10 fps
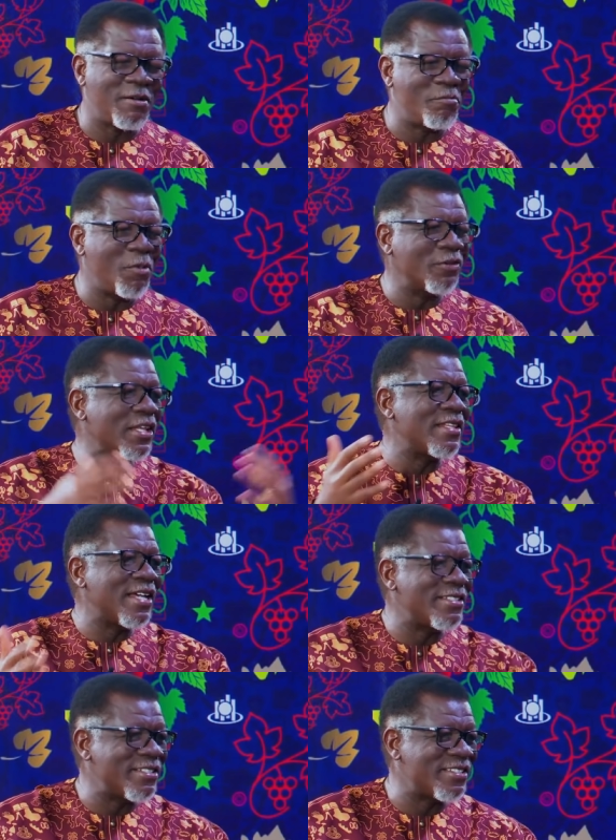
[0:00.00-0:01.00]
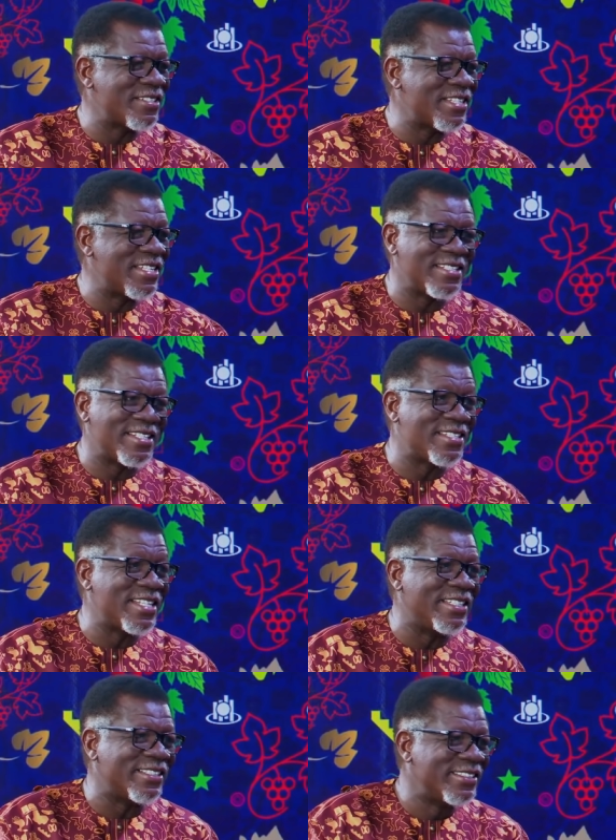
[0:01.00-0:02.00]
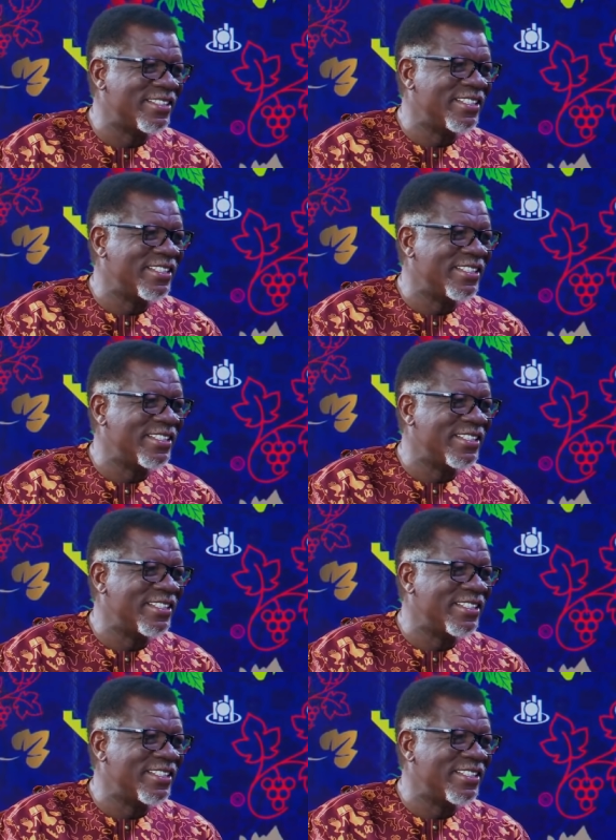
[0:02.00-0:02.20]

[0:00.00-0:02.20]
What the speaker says: more than that, Jesus says, is a sin.